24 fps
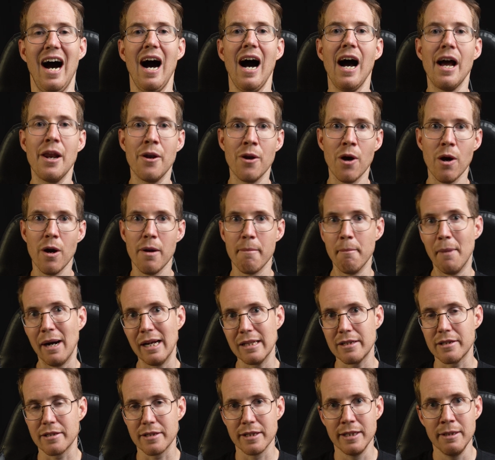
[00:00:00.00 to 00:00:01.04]
I know it
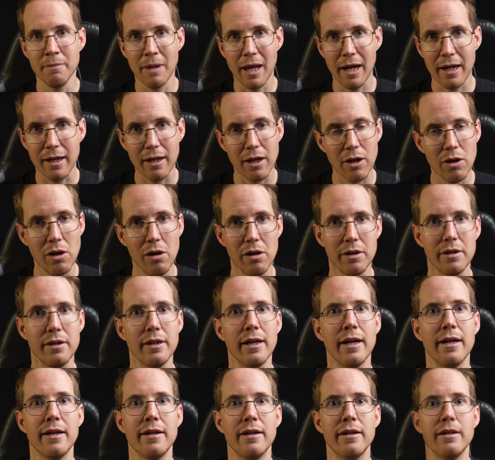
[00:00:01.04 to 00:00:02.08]
might seem like a
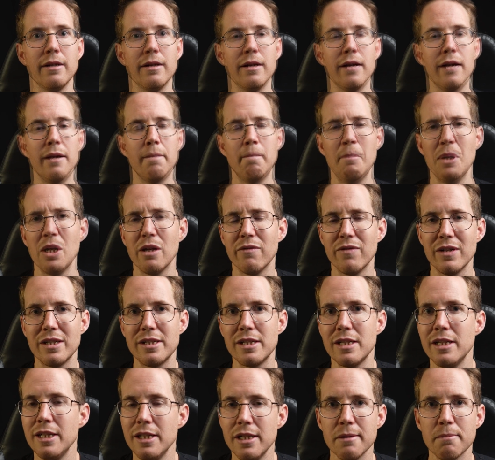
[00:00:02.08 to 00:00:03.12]
lot and a bit of a
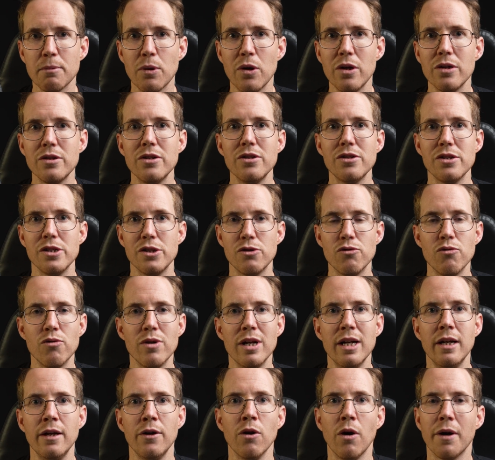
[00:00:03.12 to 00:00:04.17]
tedious process. It's
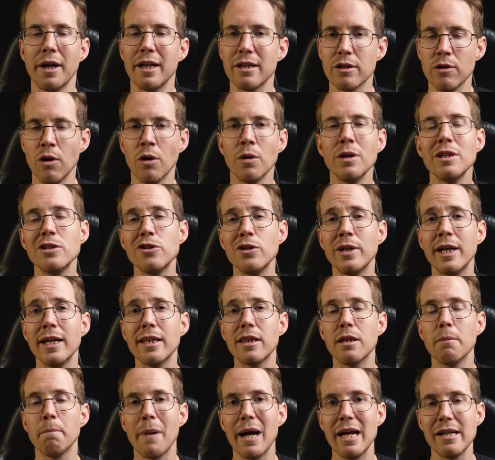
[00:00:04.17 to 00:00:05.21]
really not. As long as you
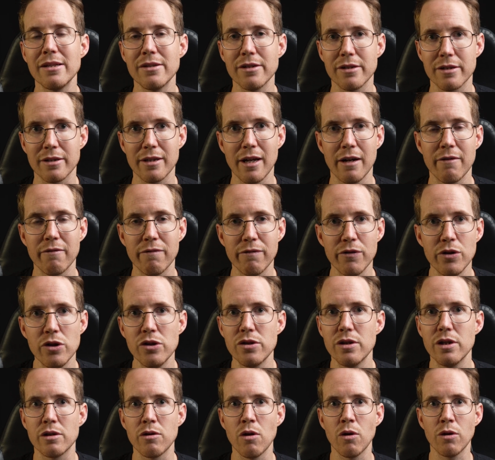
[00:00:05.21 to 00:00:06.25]
get the basics done
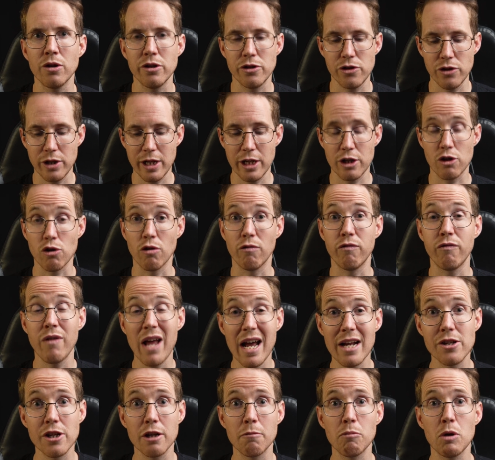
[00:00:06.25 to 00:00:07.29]
first, as long as you get your
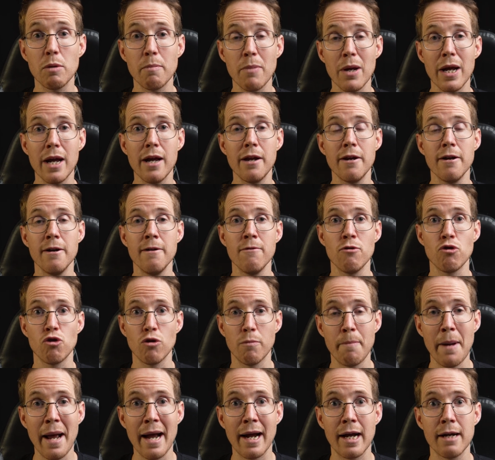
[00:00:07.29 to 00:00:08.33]
flash stick prepared,
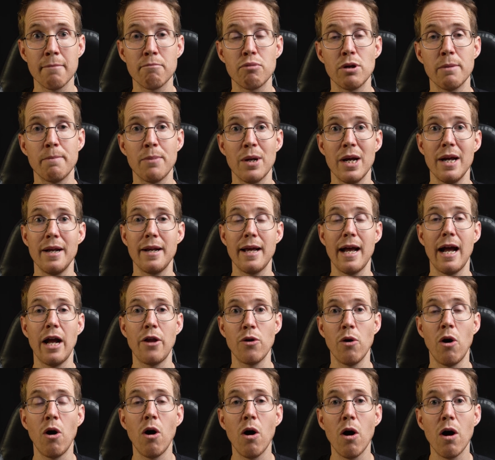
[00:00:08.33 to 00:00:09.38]
your backup prepared,
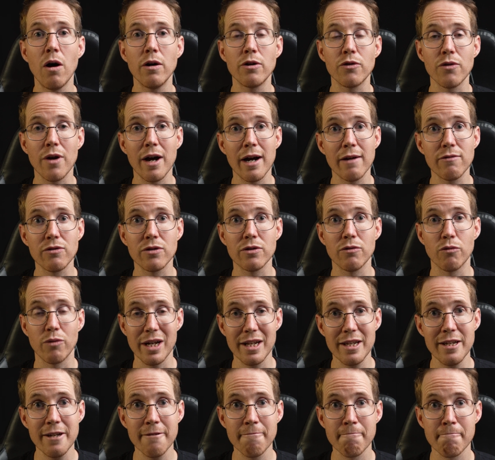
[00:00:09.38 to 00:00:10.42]
and your hard drives
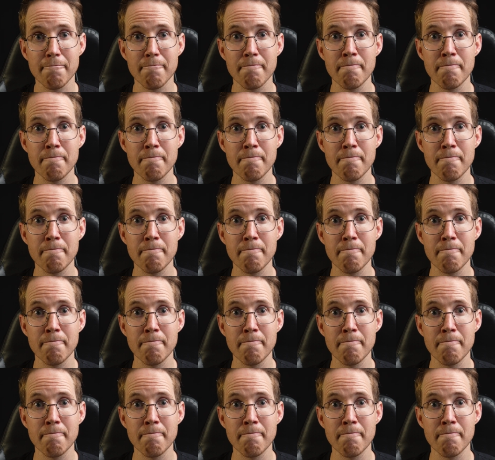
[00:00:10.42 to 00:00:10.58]
ready,